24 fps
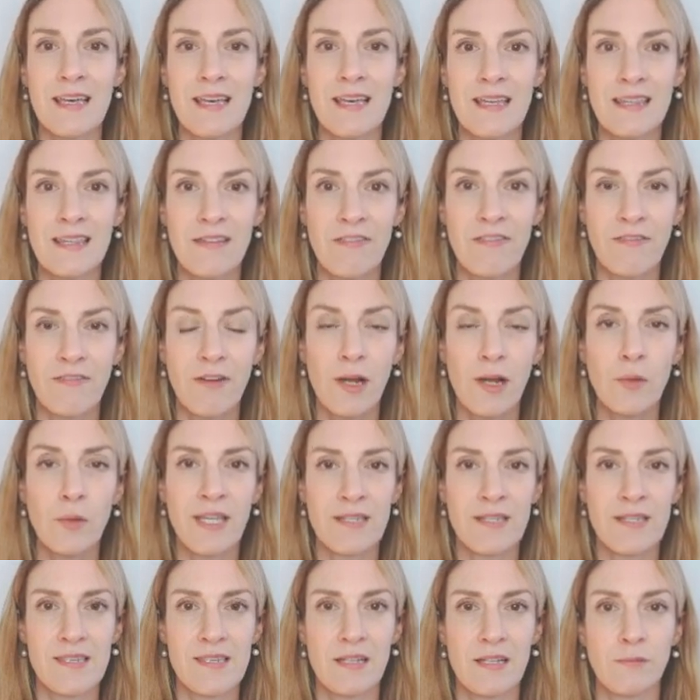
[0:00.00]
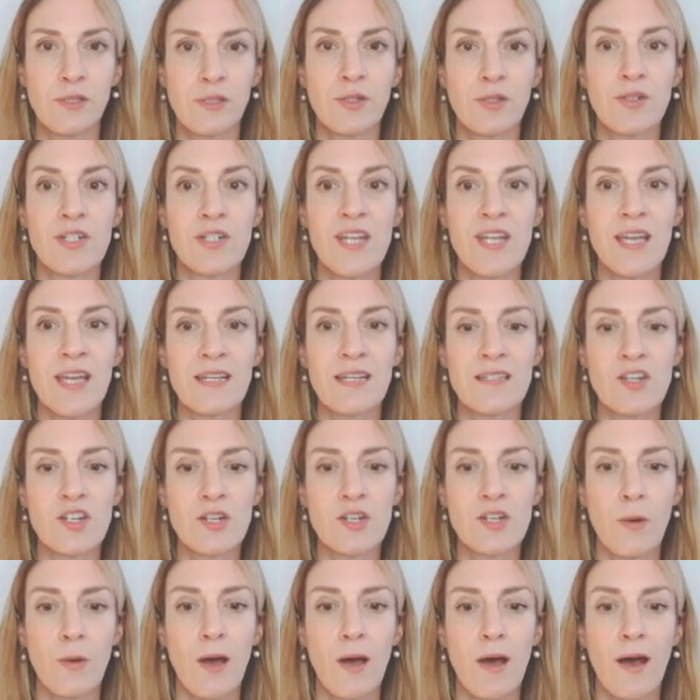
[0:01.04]
the following syllable contains a
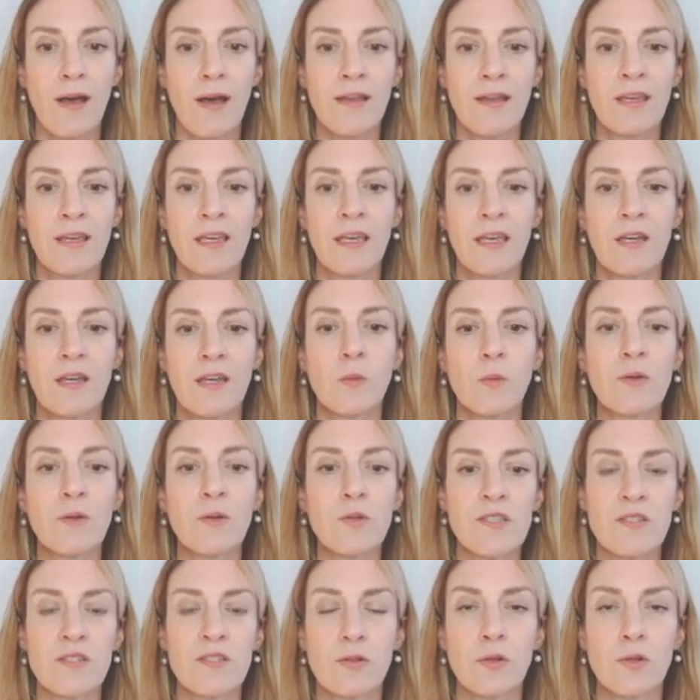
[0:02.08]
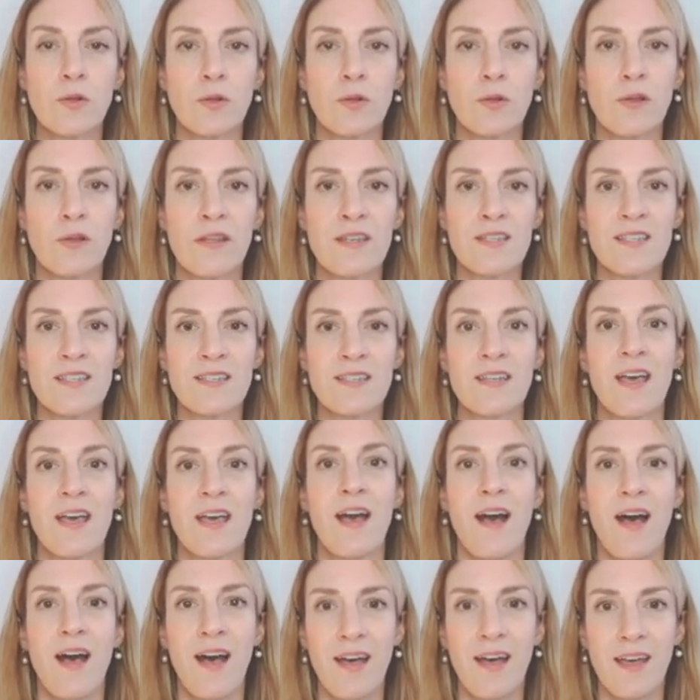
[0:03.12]
schwa, we also call this
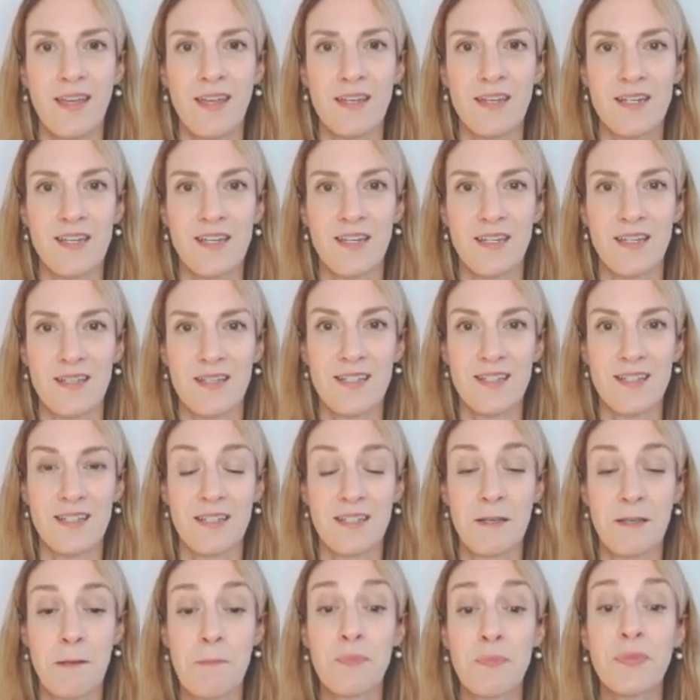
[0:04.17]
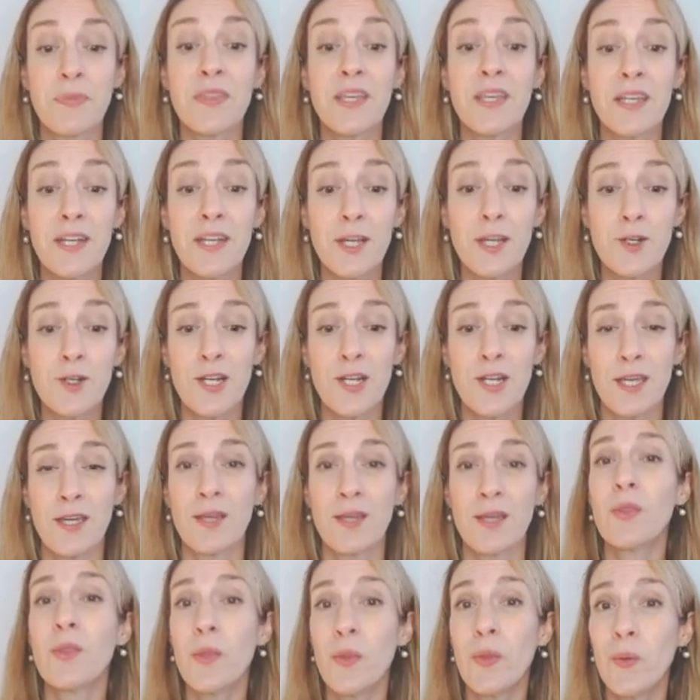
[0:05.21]
hiatus. And actually,
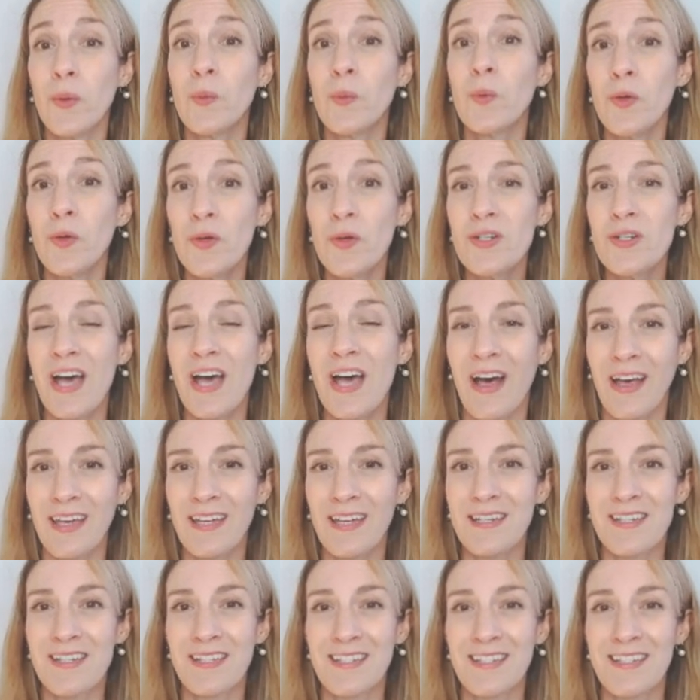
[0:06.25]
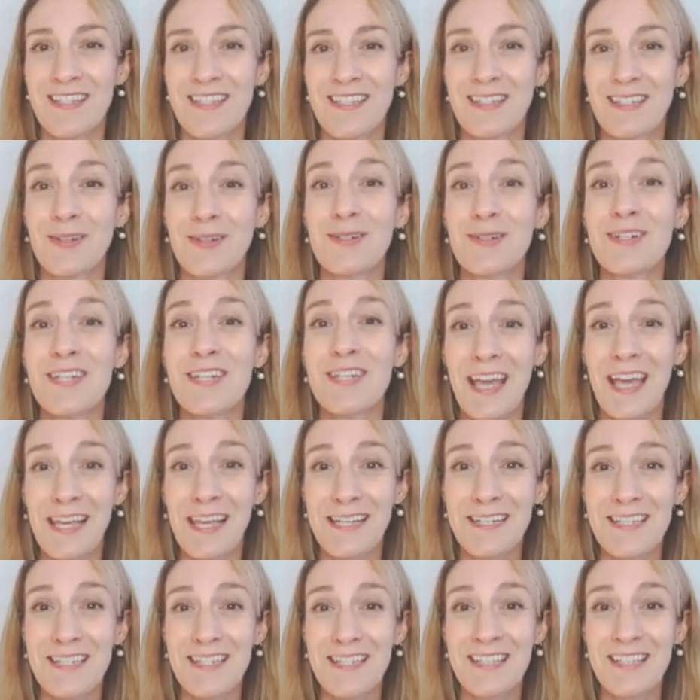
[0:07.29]
the word hiatus
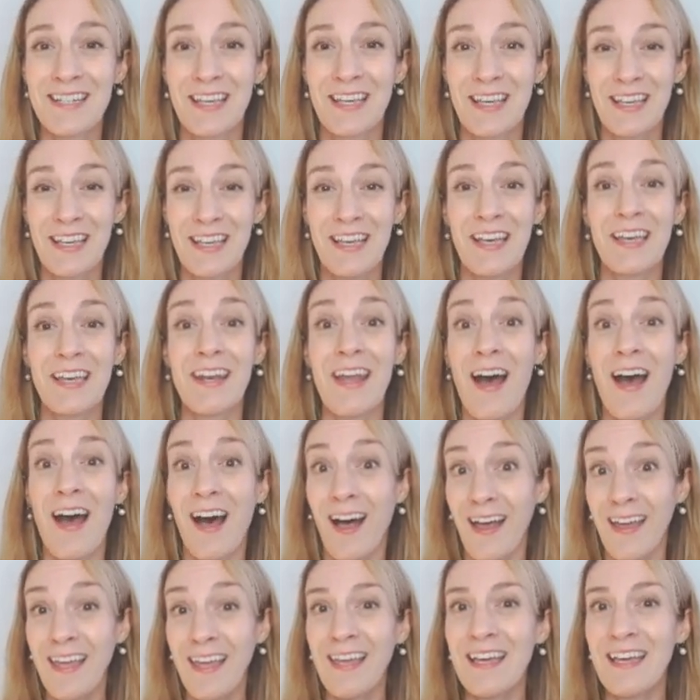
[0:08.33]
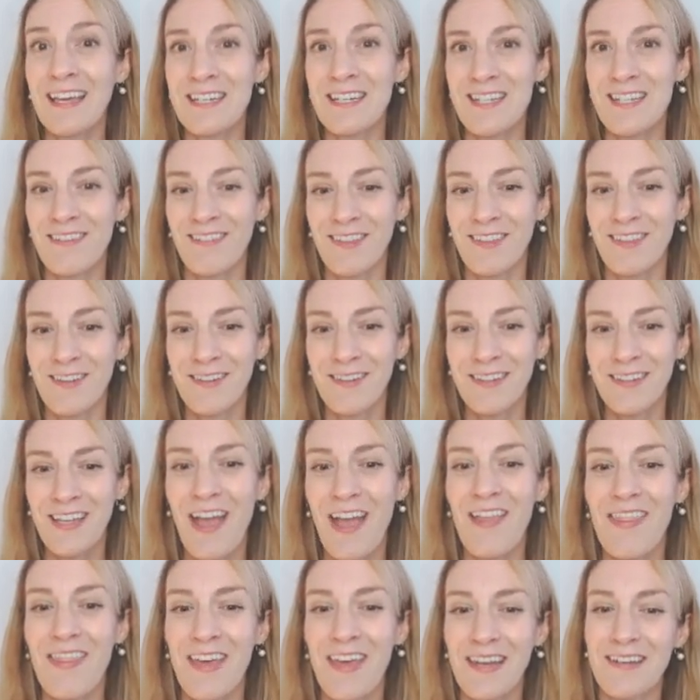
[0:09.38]
contains an I, a diphthong,
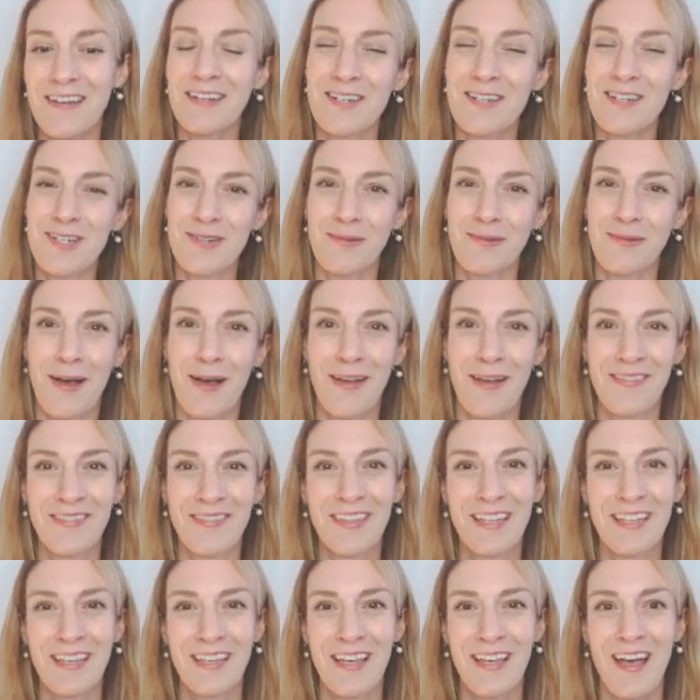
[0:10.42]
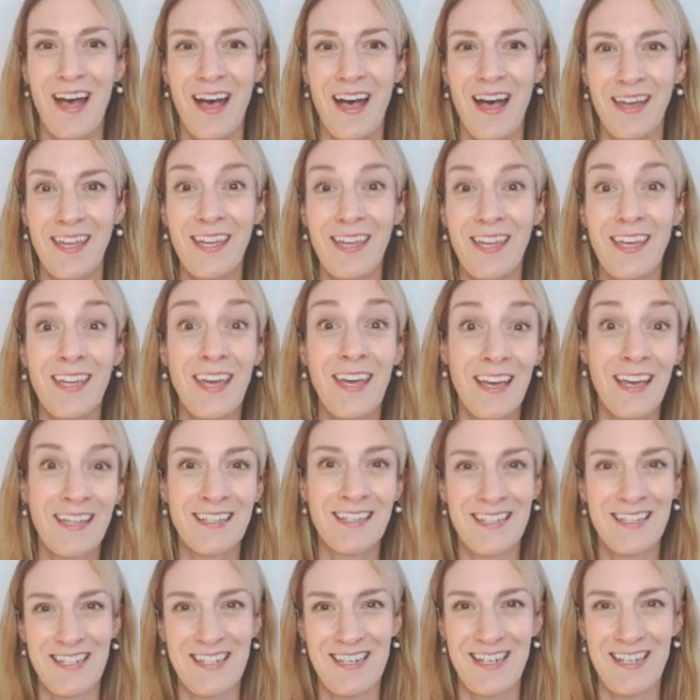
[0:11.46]
and then a schwa.
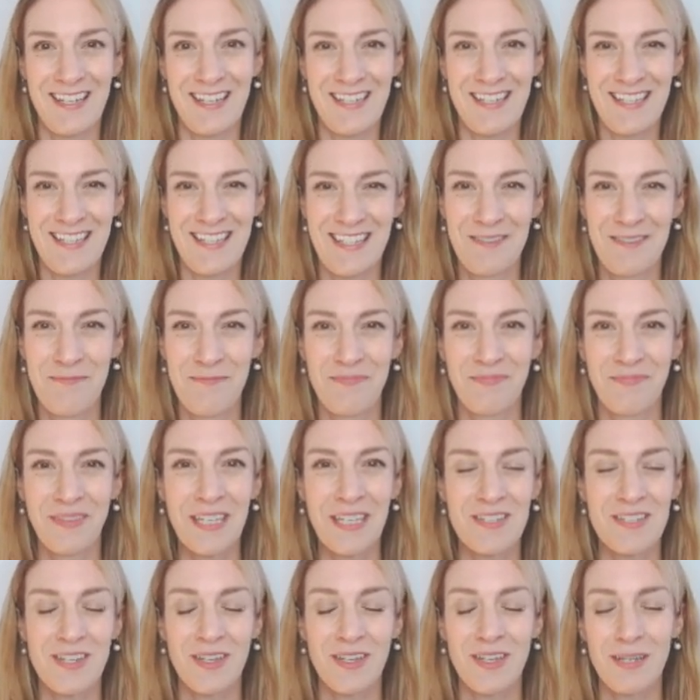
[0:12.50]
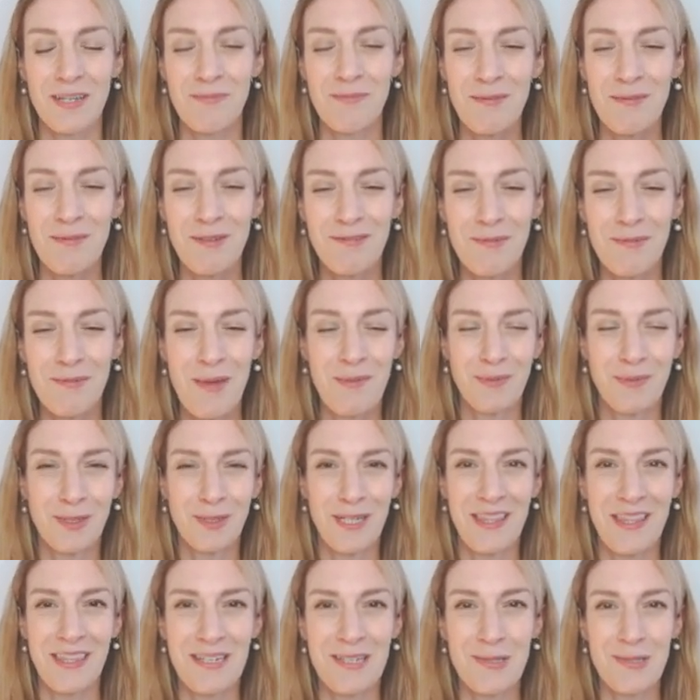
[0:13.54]
Hiatus. So you can maybe remember
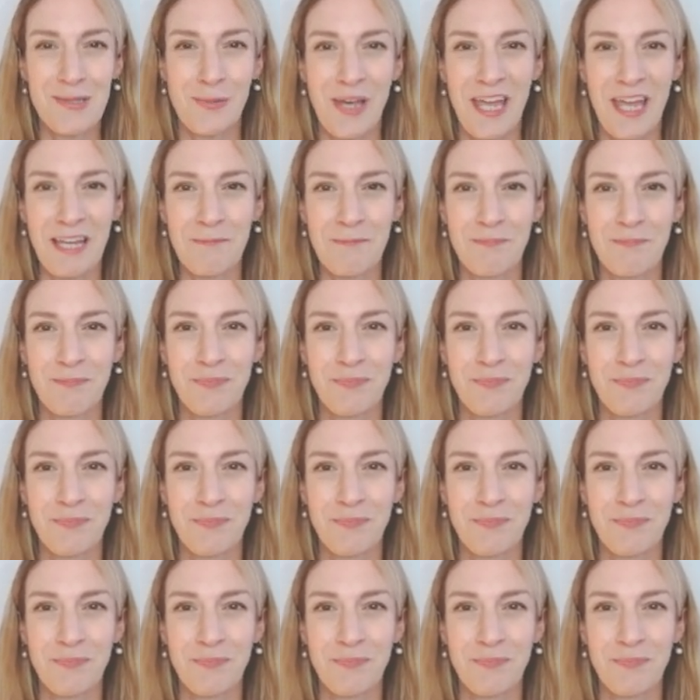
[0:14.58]
it this way.